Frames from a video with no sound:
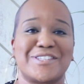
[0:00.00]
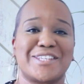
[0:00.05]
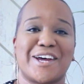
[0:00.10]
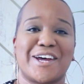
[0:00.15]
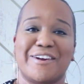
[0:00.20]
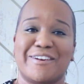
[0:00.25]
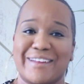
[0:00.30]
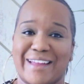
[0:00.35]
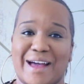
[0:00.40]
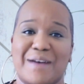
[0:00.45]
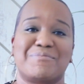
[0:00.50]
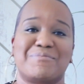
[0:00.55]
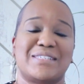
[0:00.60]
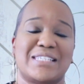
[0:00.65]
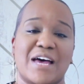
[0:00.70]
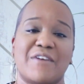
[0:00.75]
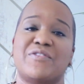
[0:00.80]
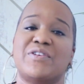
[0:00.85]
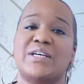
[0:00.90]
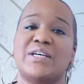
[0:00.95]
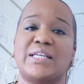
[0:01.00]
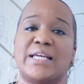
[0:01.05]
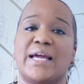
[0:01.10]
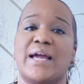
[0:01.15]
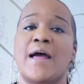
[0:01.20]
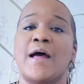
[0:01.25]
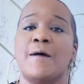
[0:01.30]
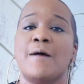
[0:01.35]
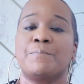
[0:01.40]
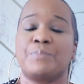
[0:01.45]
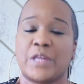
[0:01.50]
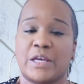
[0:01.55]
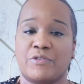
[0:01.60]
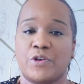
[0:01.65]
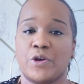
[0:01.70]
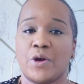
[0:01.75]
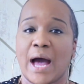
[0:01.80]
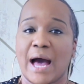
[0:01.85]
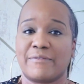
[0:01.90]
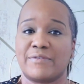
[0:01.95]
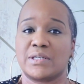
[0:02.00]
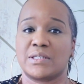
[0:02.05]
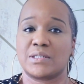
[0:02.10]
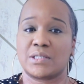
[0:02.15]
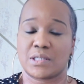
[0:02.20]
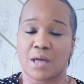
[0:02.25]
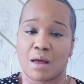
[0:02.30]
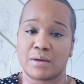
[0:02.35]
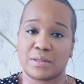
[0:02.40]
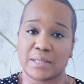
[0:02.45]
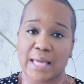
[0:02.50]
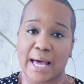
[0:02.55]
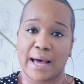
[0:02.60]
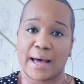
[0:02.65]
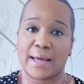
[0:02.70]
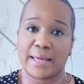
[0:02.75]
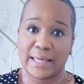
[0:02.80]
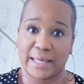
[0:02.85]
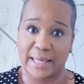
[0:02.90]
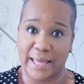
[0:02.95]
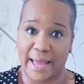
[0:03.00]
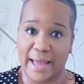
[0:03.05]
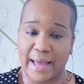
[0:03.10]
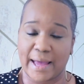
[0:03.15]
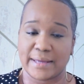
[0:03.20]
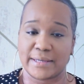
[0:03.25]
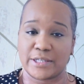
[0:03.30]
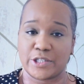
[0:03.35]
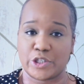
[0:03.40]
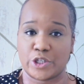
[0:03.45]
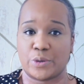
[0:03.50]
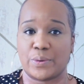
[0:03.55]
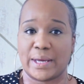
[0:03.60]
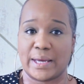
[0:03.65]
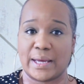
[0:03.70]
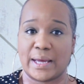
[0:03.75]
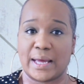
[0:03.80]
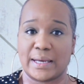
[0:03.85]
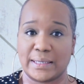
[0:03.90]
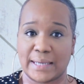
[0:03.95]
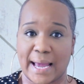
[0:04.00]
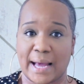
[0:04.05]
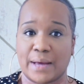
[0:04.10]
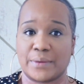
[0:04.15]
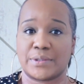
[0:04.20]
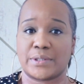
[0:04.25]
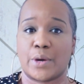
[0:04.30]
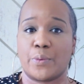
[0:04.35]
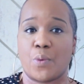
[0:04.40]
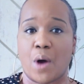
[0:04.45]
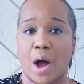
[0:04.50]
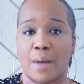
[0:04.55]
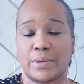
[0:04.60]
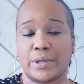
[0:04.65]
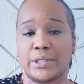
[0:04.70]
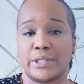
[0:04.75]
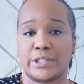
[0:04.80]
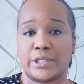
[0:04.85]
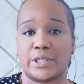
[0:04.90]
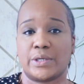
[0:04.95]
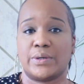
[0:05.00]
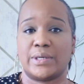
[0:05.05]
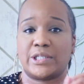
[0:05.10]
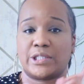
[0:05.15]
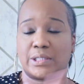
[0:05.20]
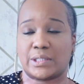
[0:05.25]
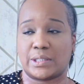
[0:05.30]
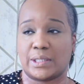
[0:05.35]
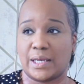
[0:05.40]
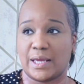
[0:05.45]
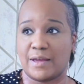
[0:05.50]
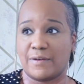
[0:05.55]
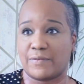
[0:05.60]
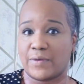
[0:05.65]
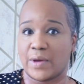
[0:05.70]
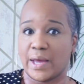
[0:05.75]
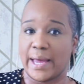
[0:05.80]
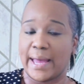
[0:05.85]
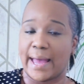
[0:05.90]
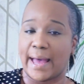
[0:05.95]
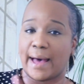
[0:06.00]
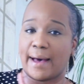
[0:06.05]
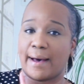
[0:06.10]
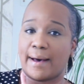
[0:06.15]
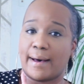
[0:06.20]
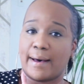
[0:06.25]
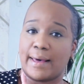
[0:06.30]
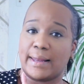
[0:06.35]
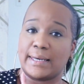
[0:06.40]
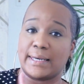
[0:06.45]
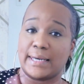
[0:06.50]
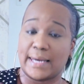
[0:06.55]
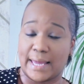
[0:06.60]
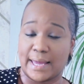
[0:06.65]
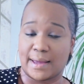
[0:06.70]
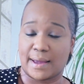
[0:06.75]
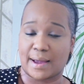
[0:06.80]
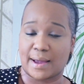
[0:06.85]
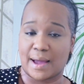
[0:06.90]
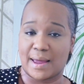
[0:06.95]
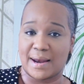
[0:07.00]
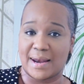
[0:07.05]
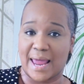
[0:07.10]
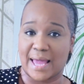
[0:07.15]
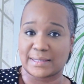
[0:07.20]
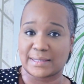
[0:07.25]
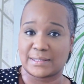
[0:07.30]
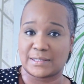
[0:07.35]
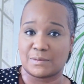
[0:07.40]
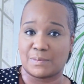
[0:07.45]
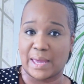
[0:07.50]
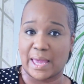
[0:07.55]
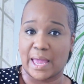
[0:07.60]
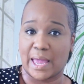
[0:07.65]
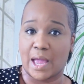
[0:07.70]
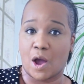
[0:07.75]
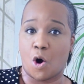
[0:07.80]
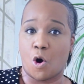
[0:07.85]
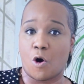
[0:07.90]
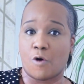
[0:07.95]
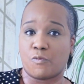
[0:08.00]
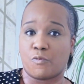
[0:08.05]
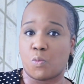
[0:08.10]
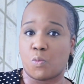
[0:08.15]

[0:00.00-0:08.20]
So yeah, definitely if you haven't done that yet, do it now. So what I'm going to do is just leave a link next to me of